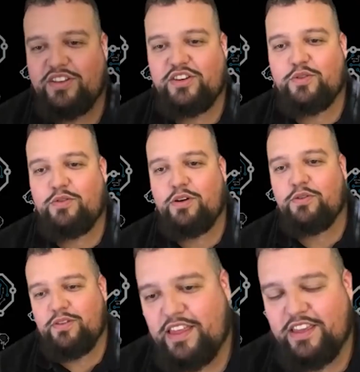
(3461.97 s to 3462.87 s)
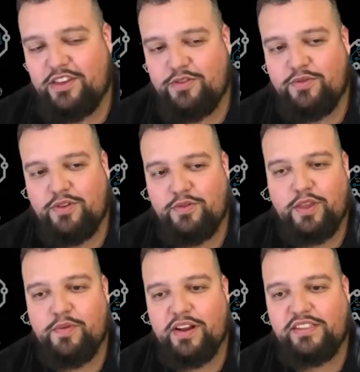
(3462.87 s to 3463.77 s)
is your quote that you
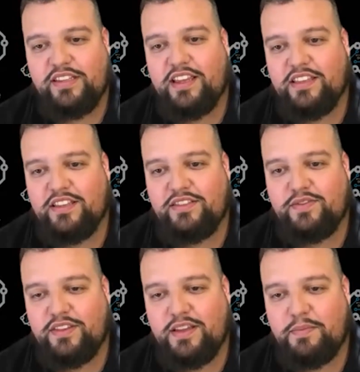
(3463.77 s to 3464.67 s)
really want to say for this